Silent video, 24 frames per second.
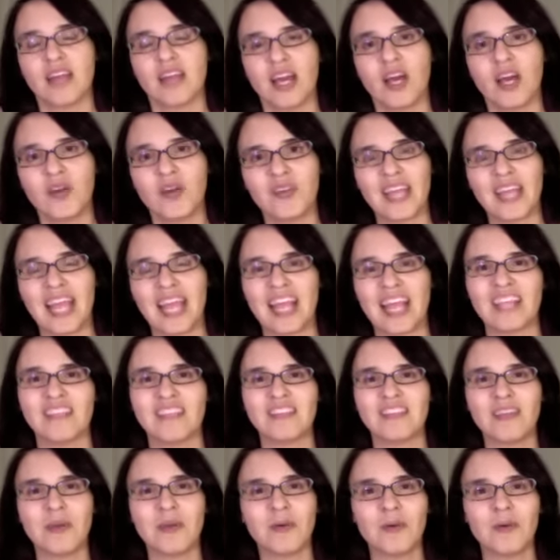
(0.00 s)
Okay,
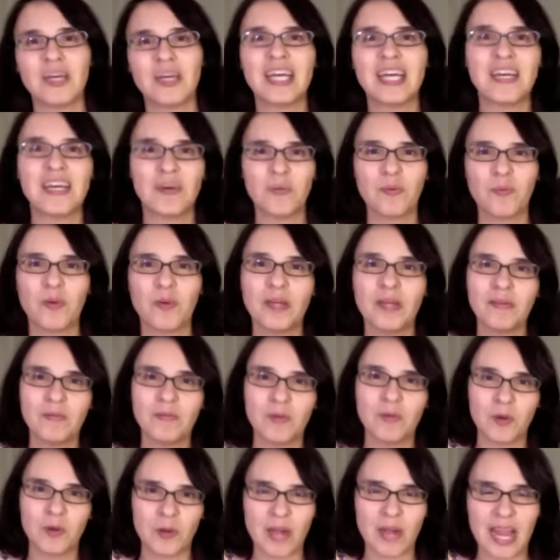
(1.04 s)
so one
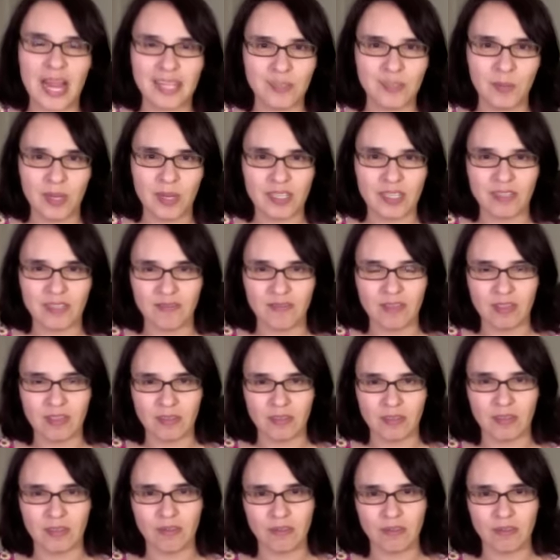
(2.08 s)
more aspect of
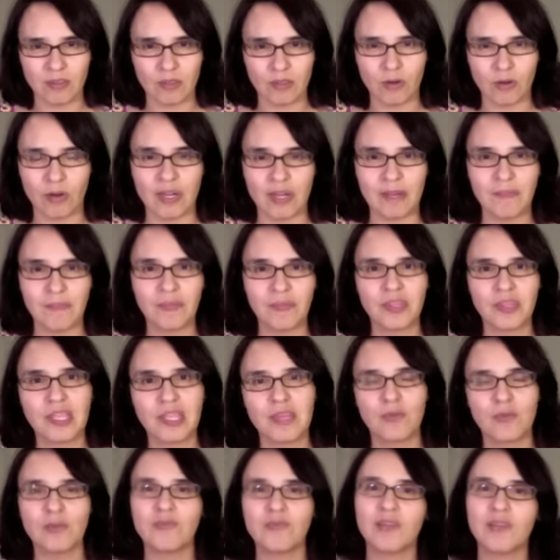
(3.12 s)
this story.
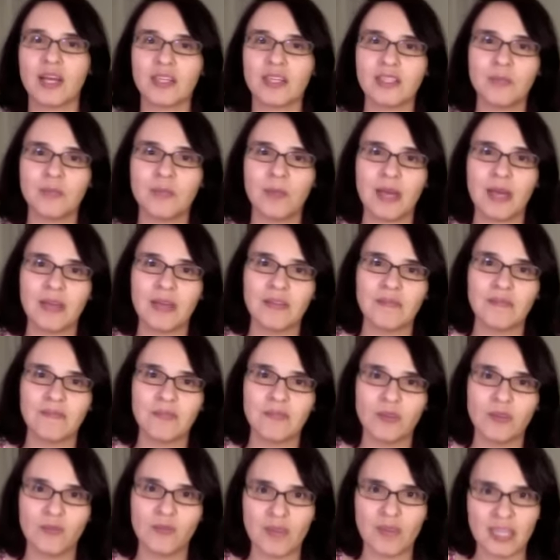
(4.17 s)
We've talked about
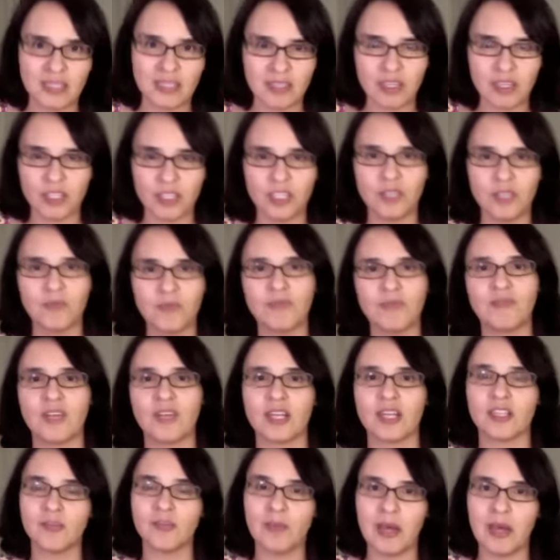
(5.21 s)
the race issue, we've
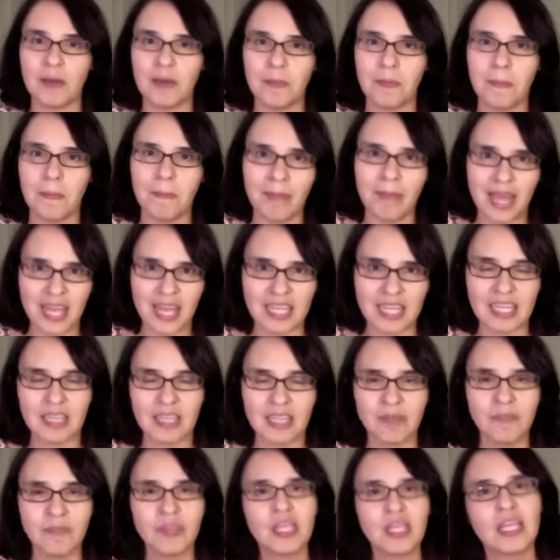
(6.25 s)
talked about Maggie,
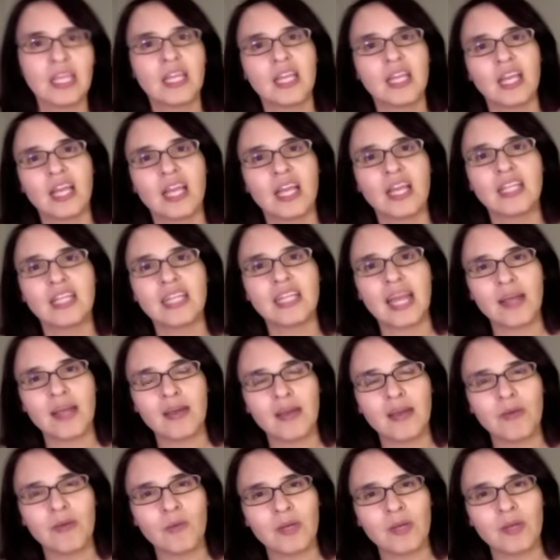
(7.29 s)
now
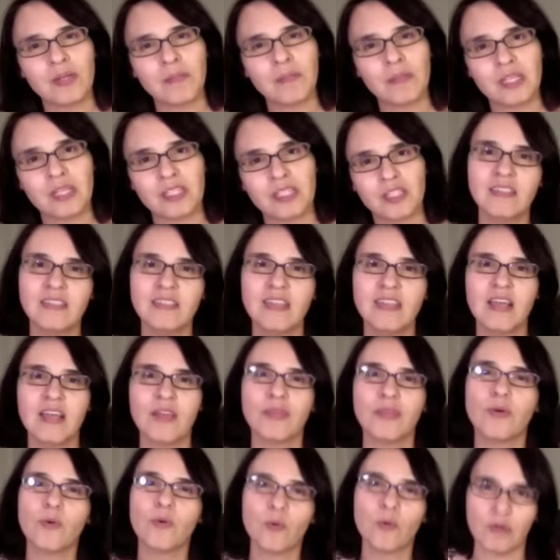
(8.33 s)
I want to mention
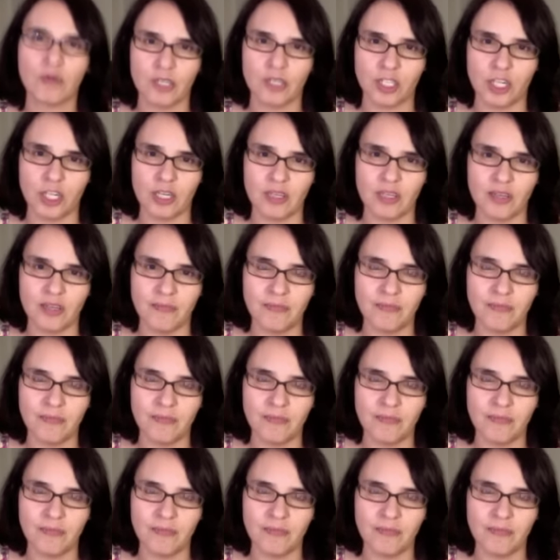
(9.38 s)
the orchard.